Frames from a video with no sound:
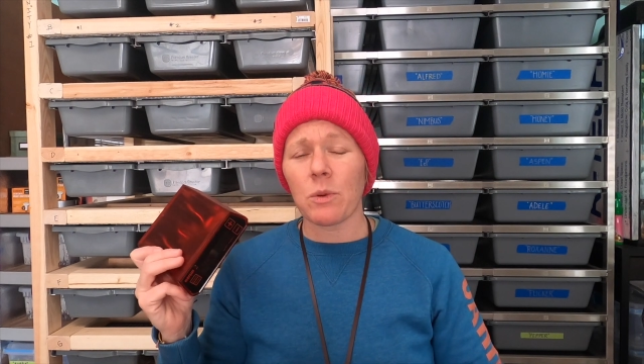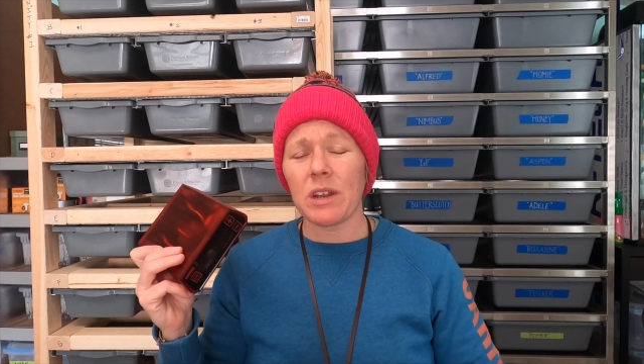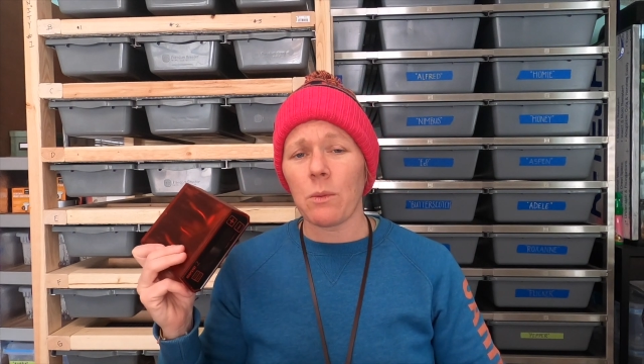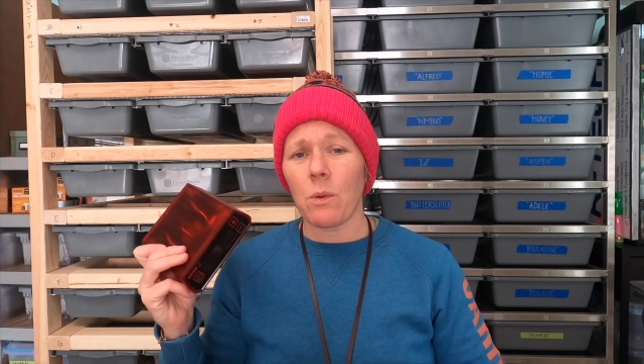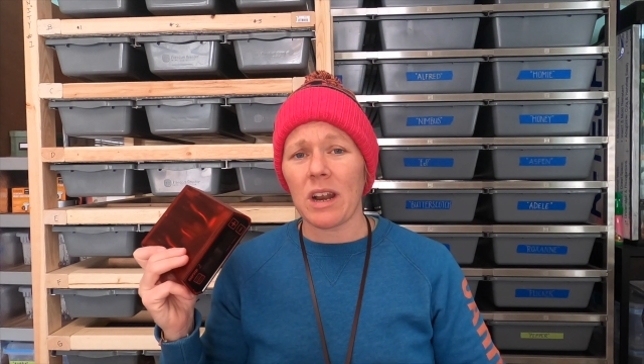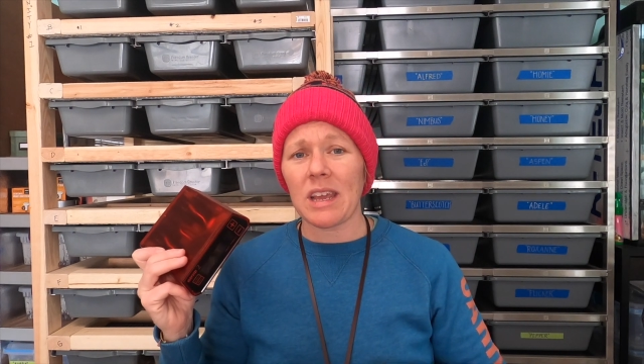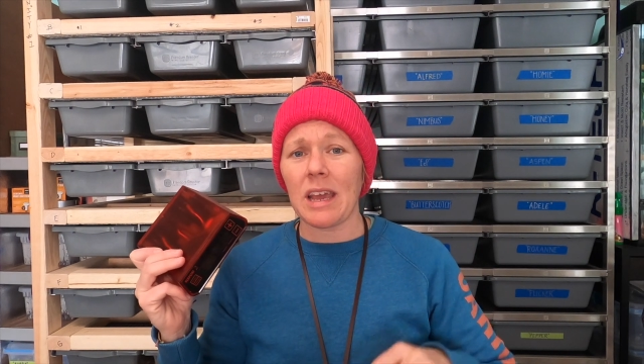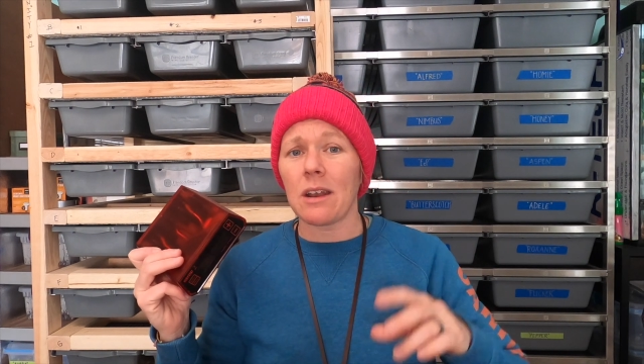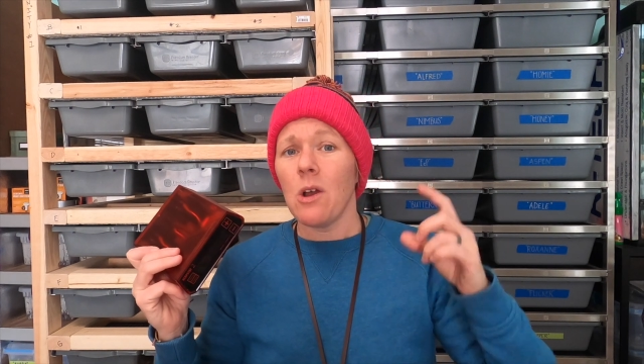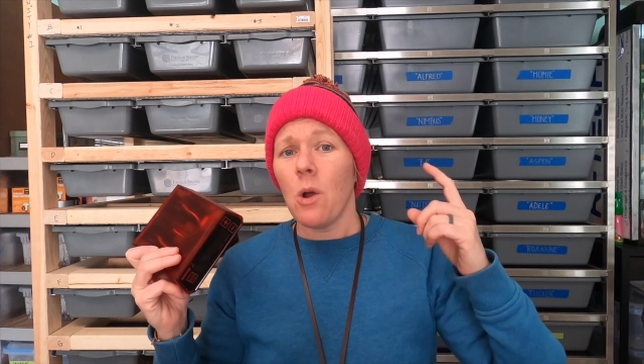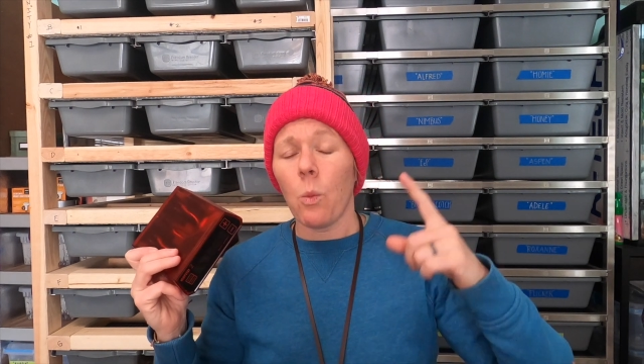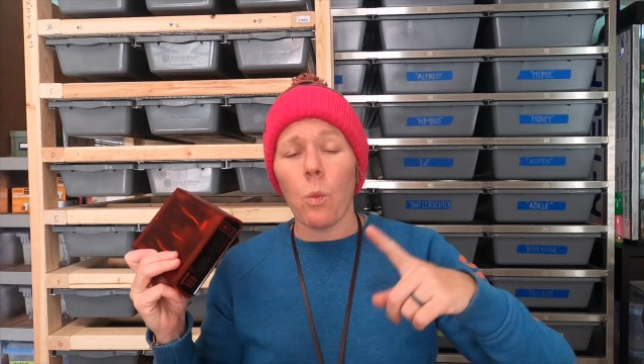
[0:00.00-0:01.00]
We didn't want to
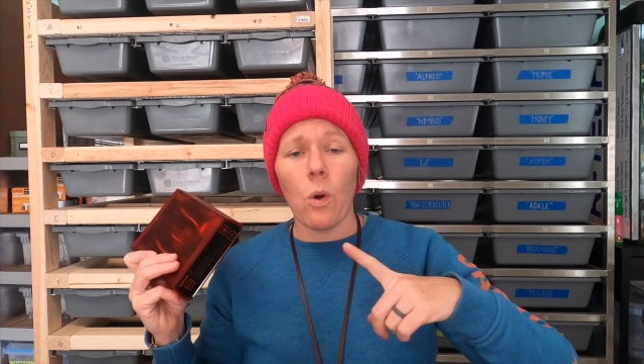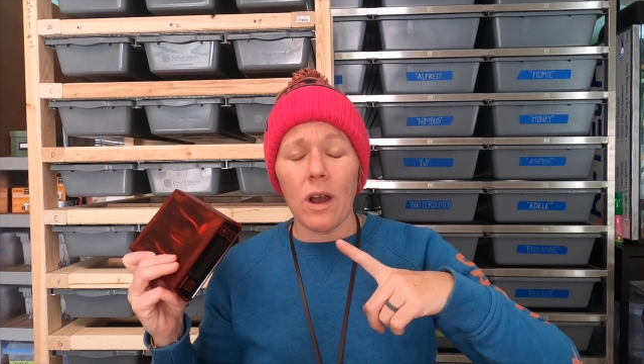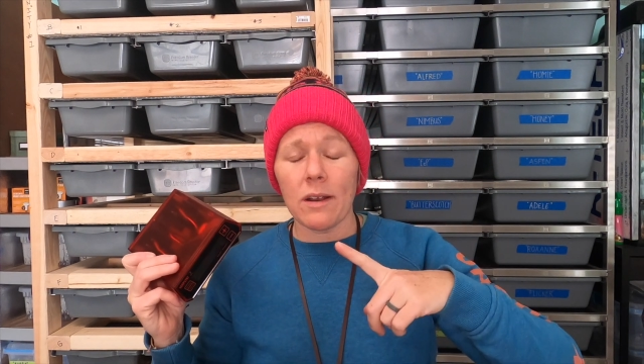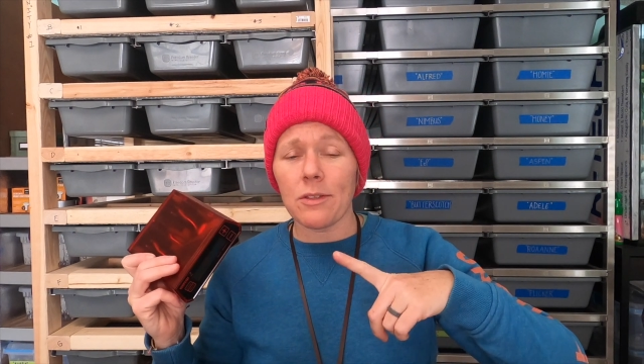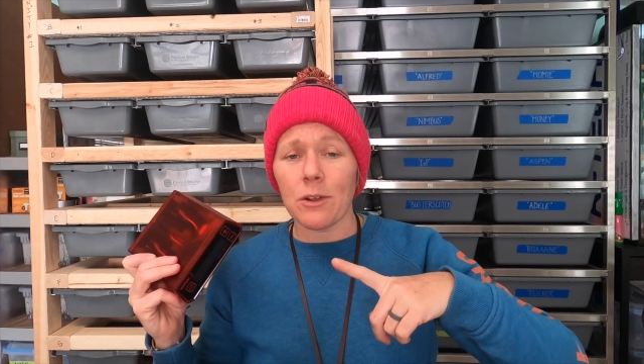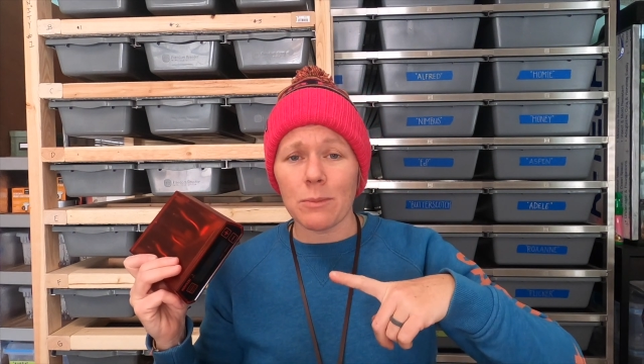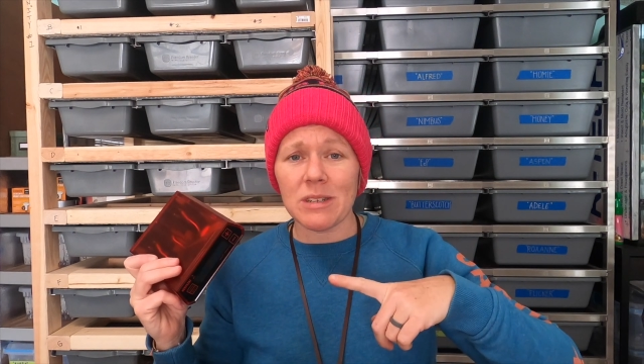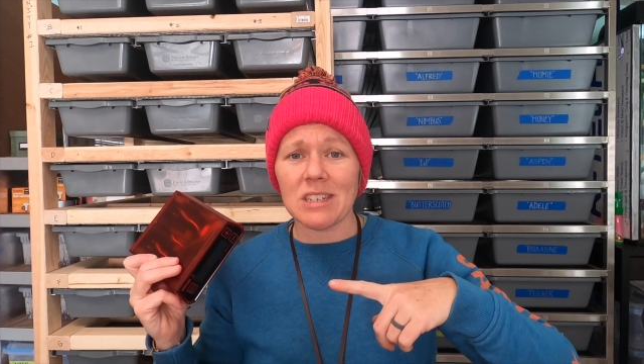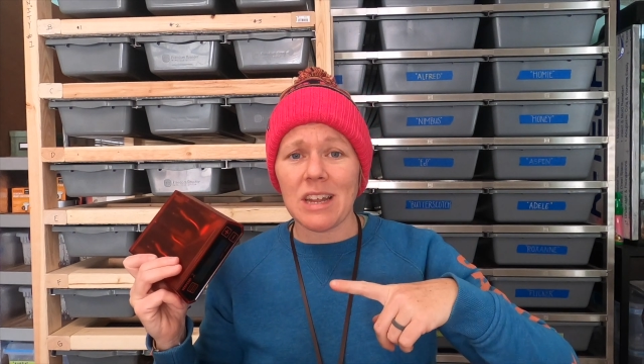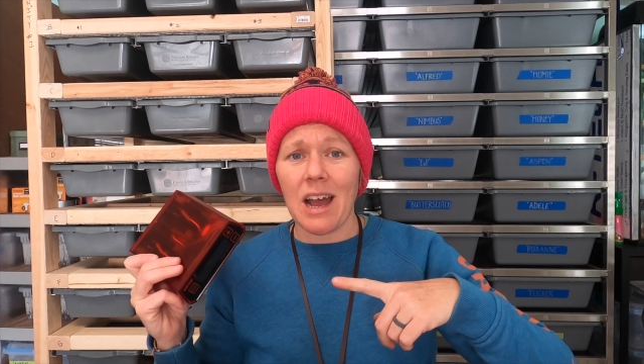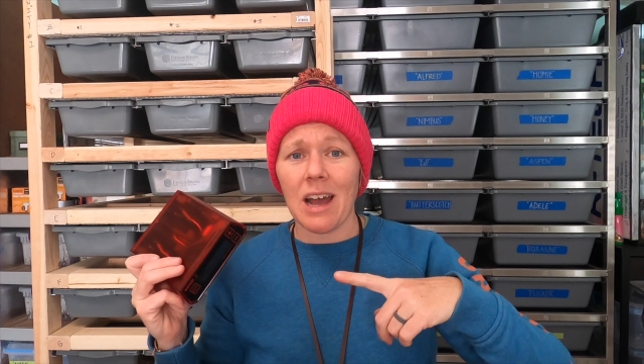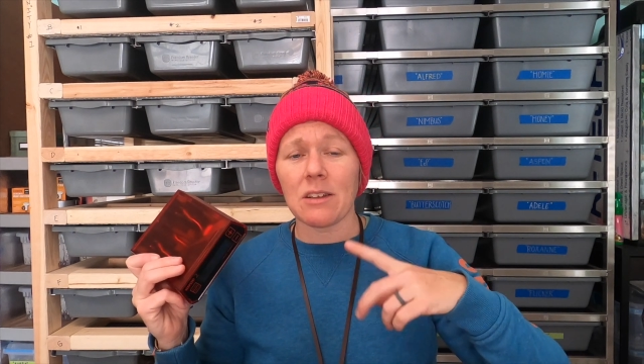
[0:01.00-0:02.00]
get 1
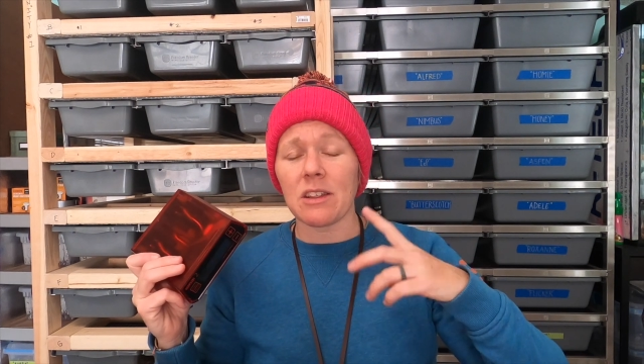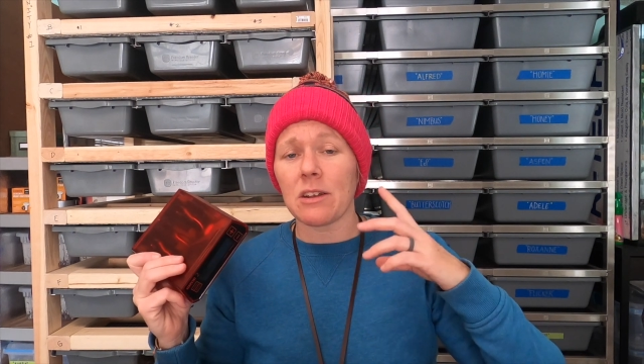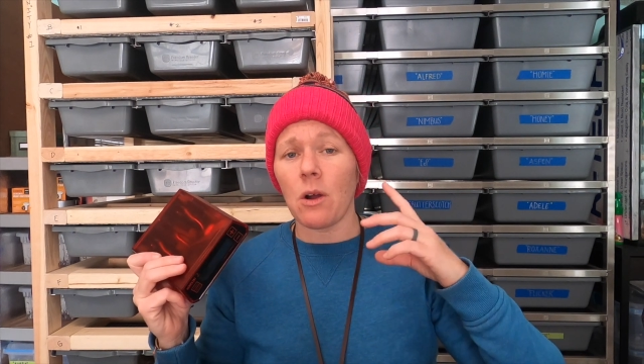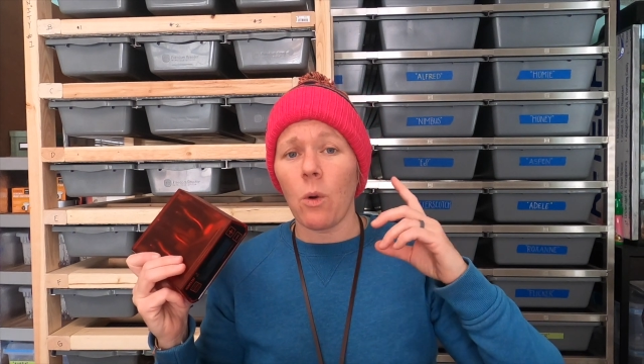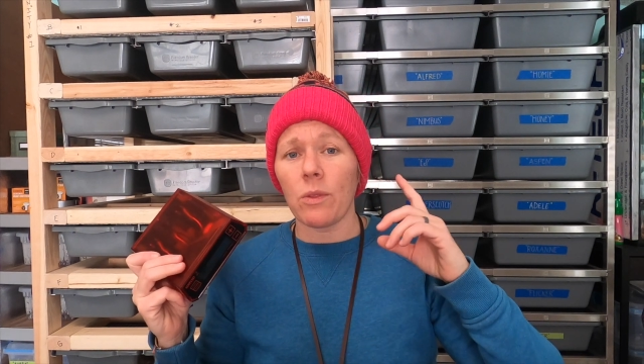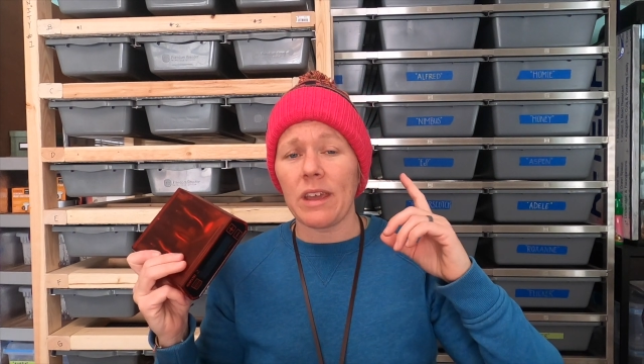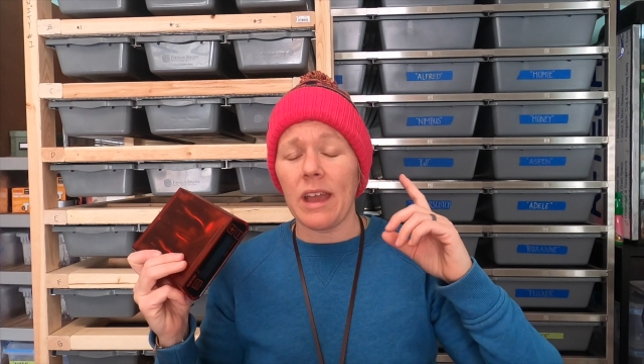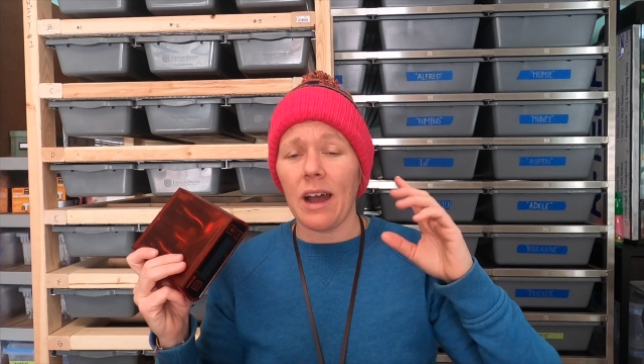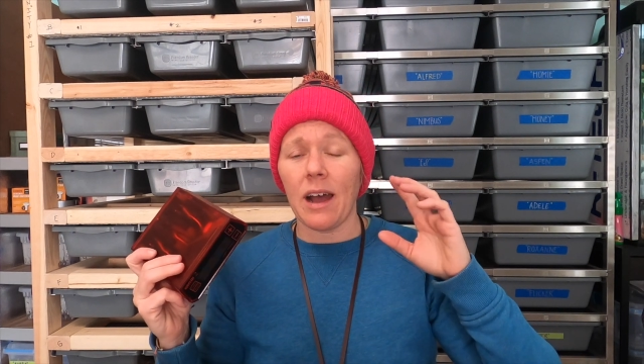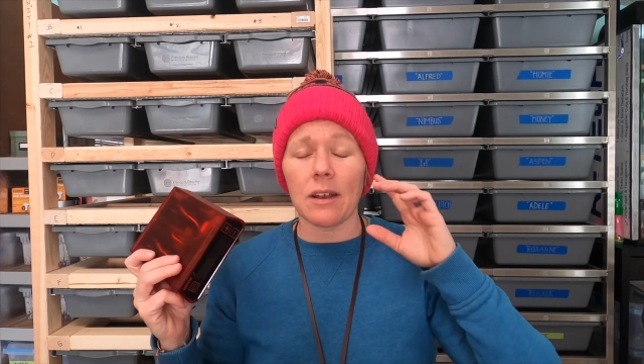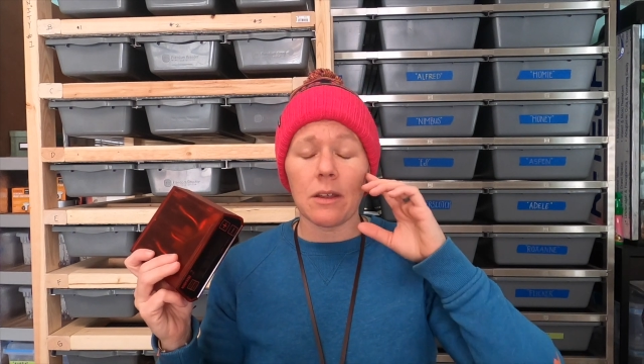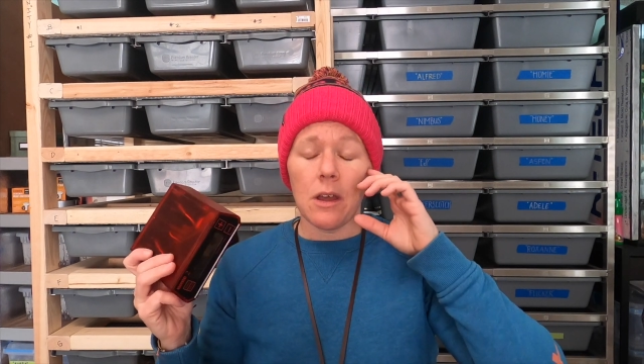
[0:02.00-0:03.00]
thermostat that only
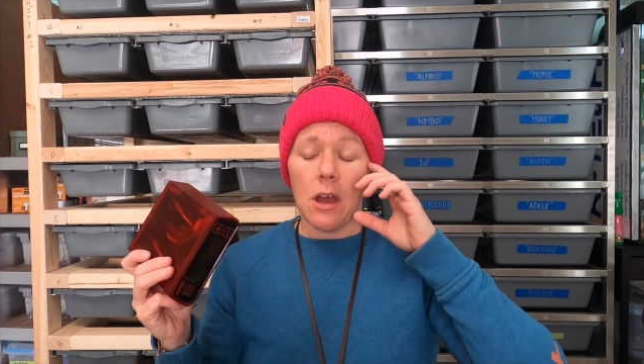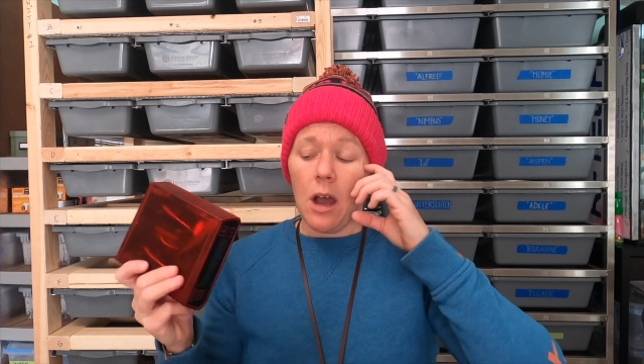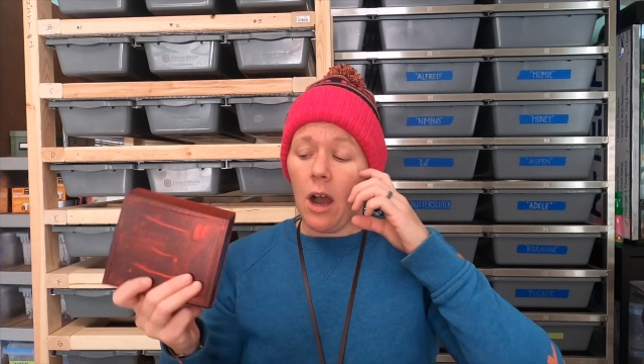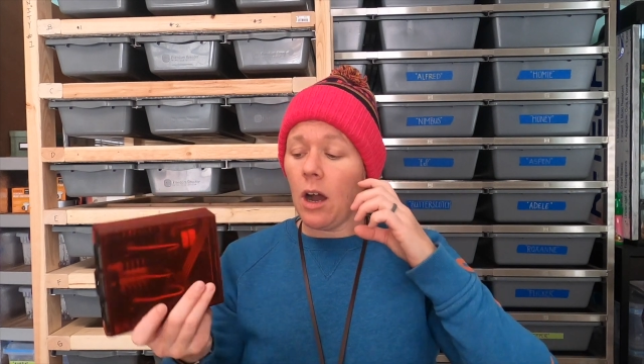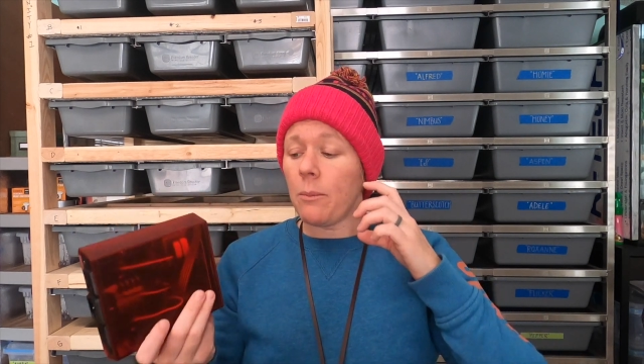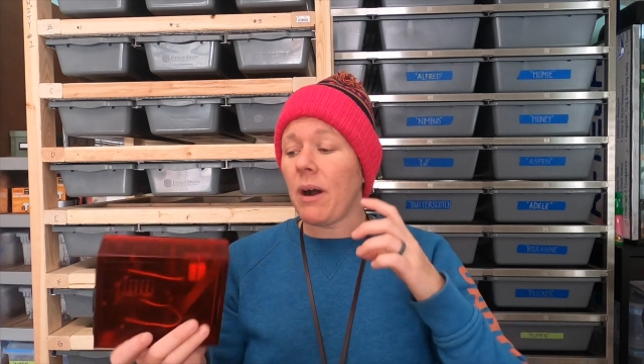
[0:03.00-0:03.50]
had a